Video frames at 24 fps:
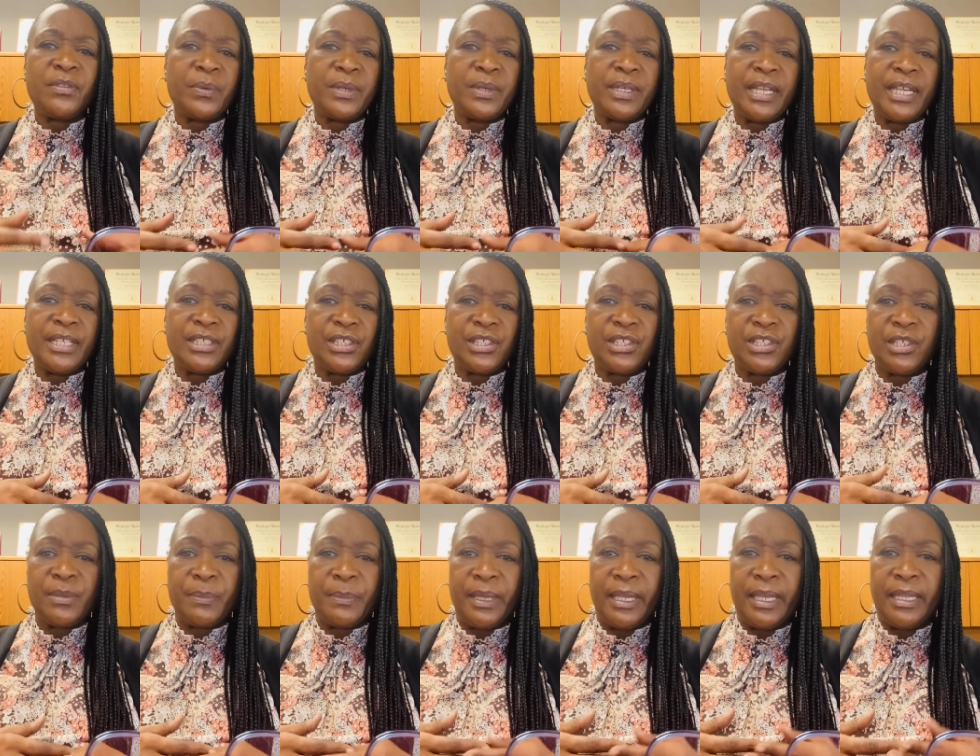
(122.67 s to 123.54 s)

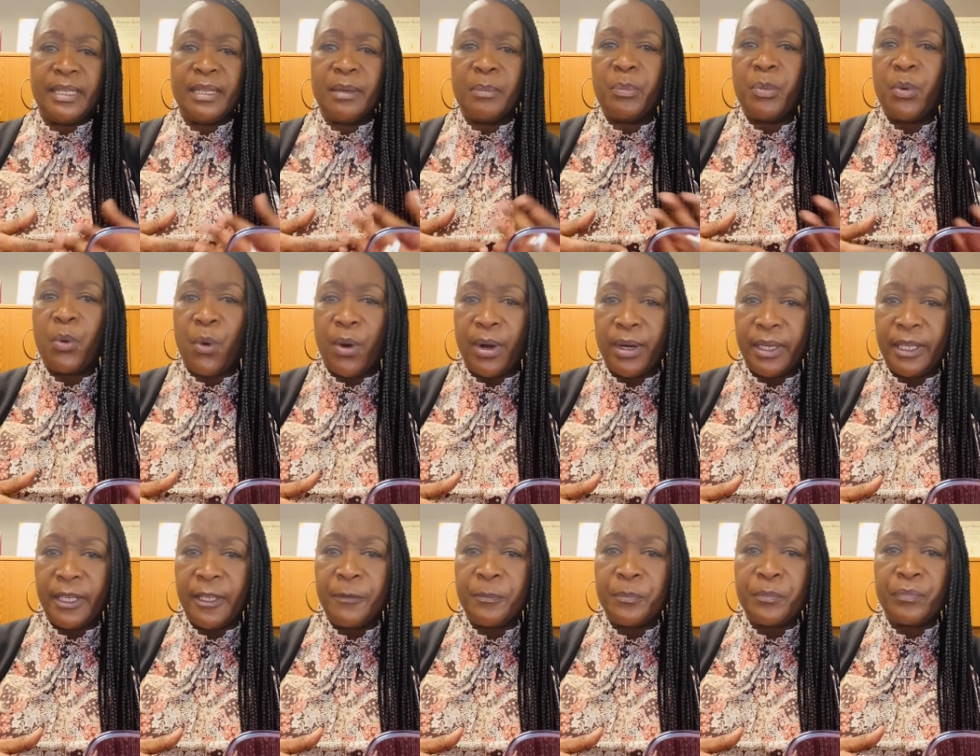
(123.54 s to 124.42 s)
relationship ended
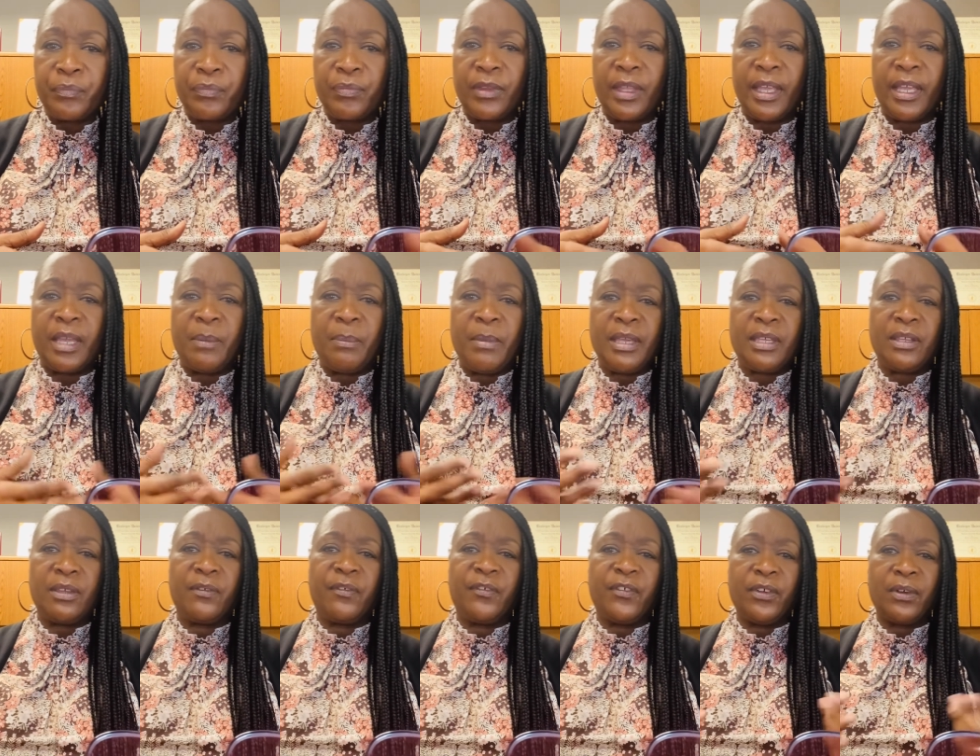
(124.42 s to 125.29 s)
poorly. It can make
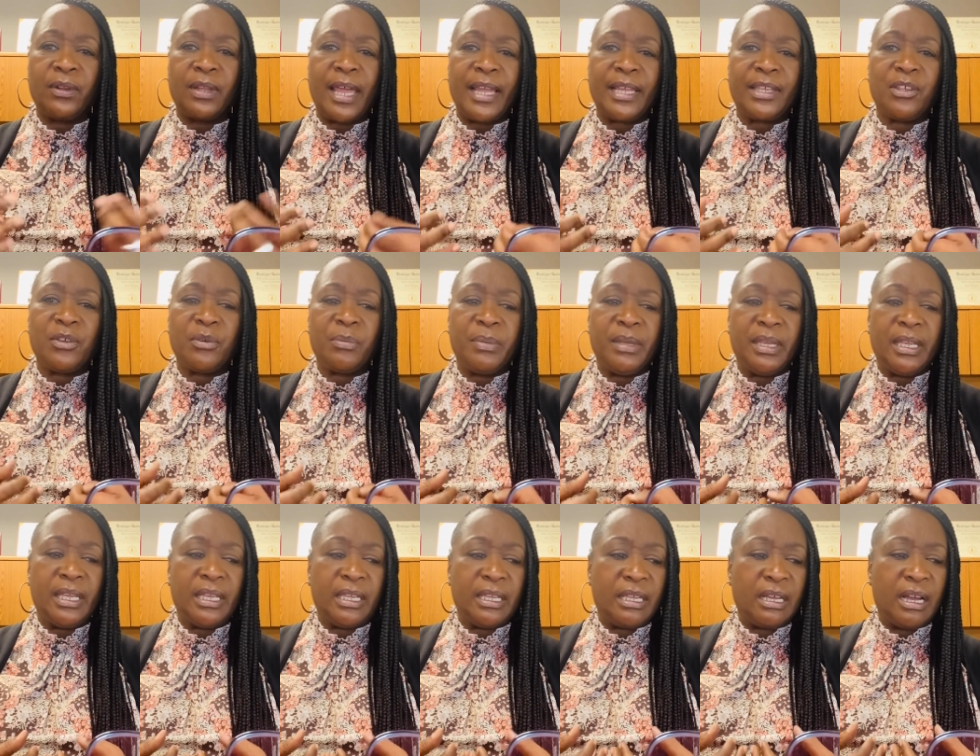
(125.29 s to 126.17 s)
you feel like you're
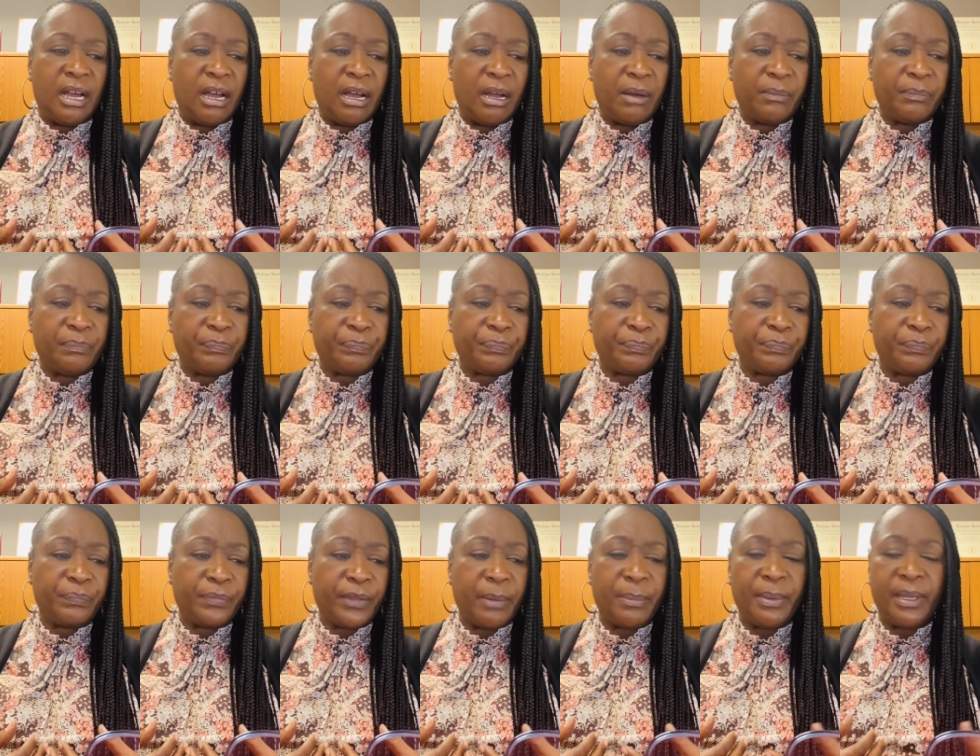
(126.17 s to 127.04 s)
being um,
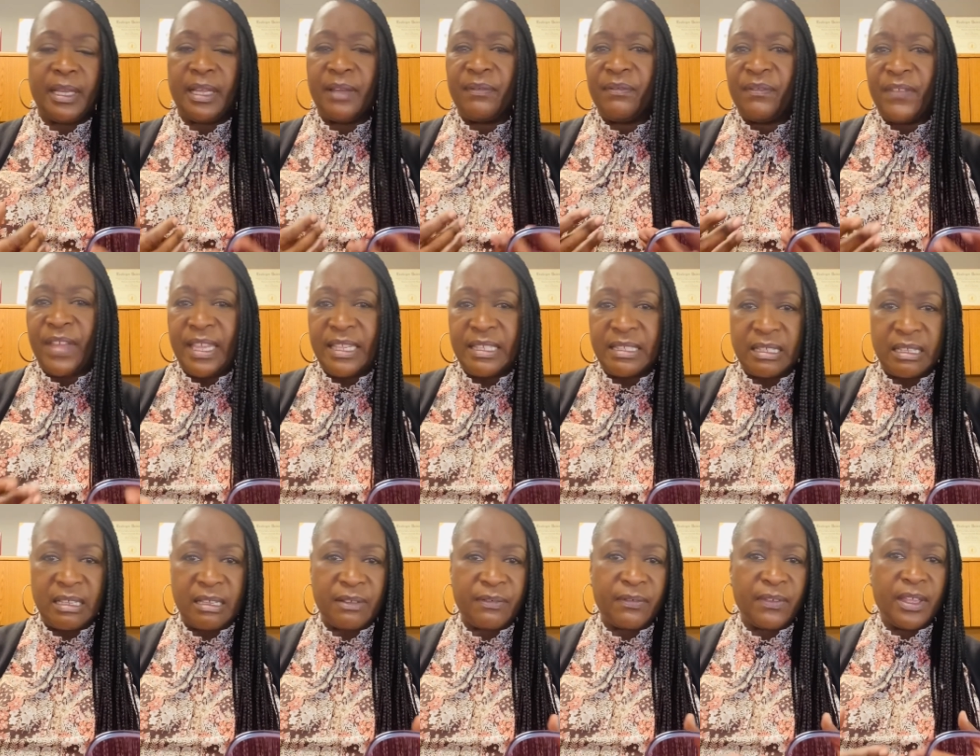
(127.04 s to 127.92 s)
they're being
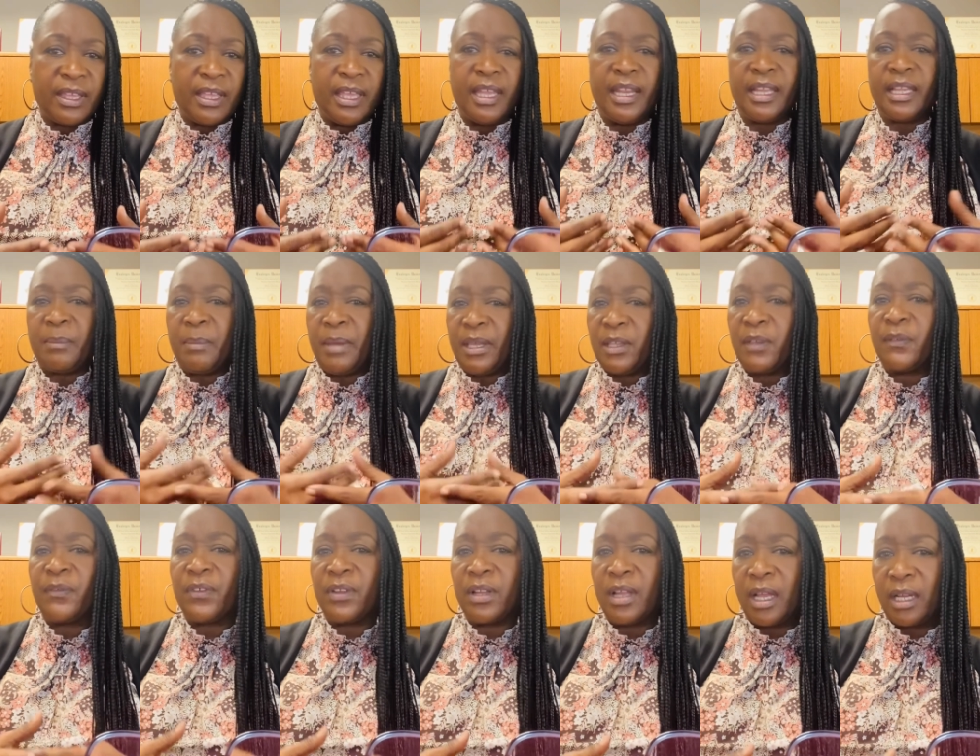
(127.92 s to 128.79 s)
invasive, and it can make you
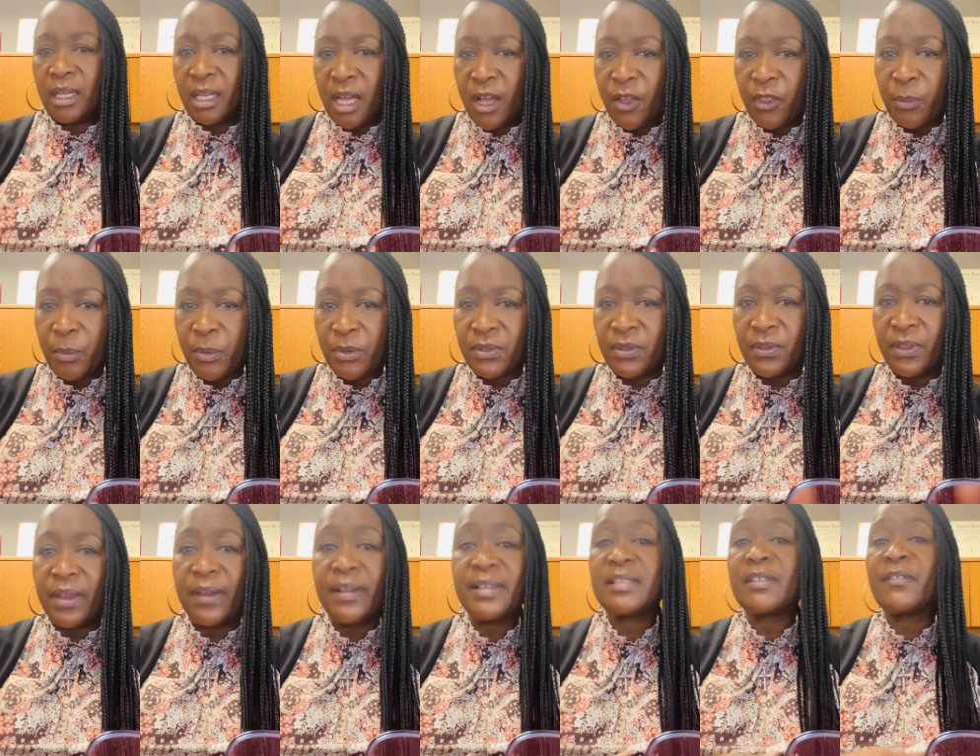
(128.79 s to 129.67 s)
feel uncomfortable. So
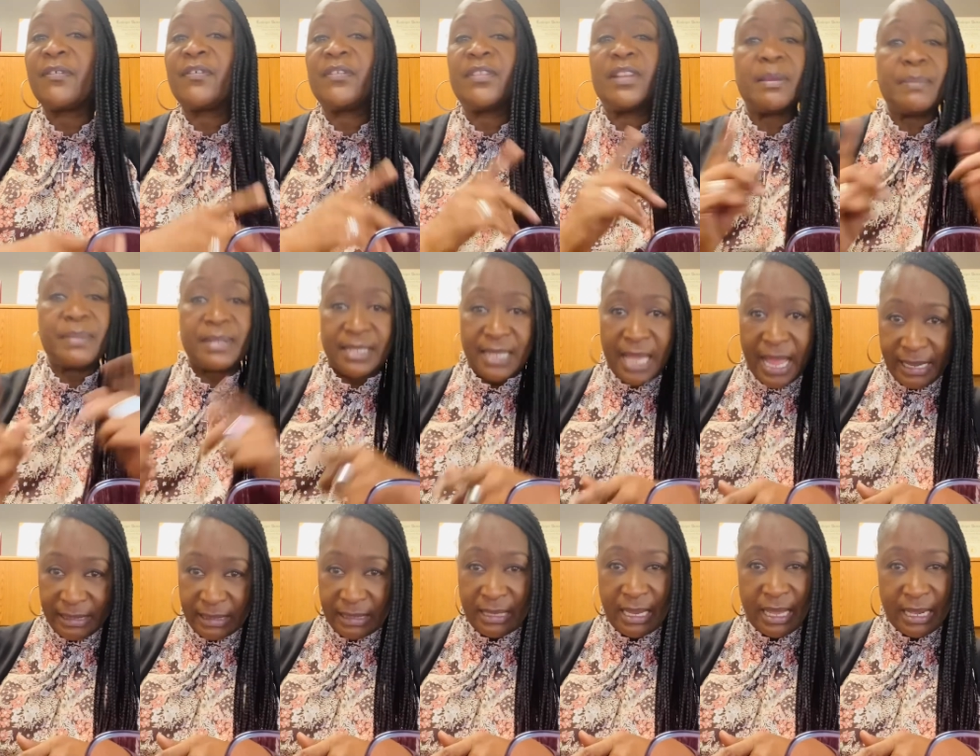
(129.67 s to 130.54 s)
there is a flip
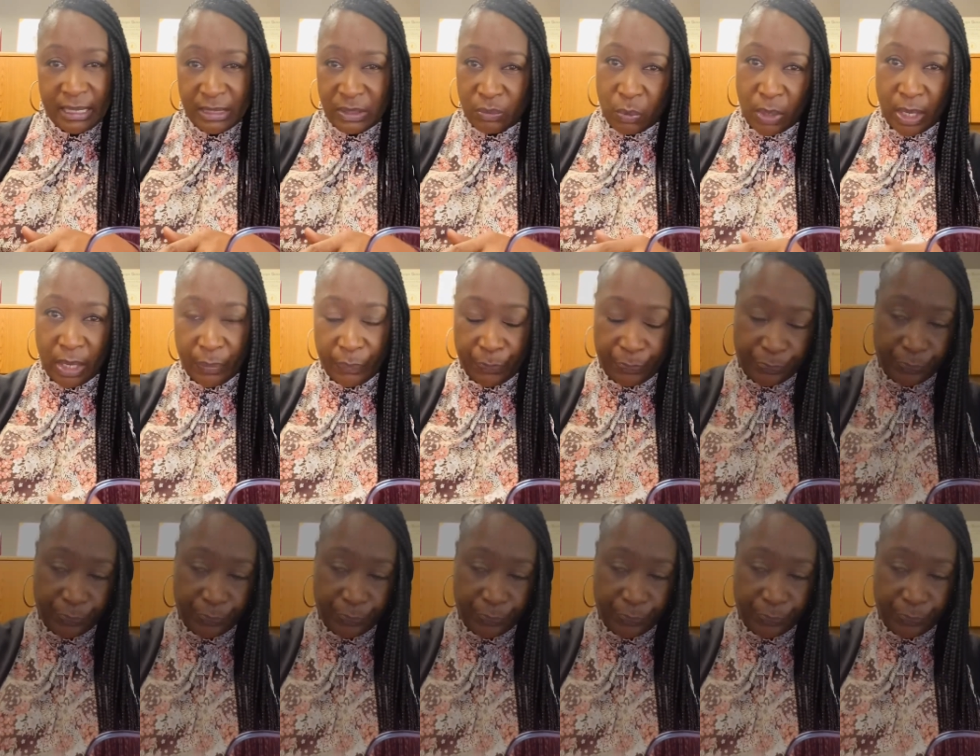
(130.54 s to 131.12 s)
side to that as well.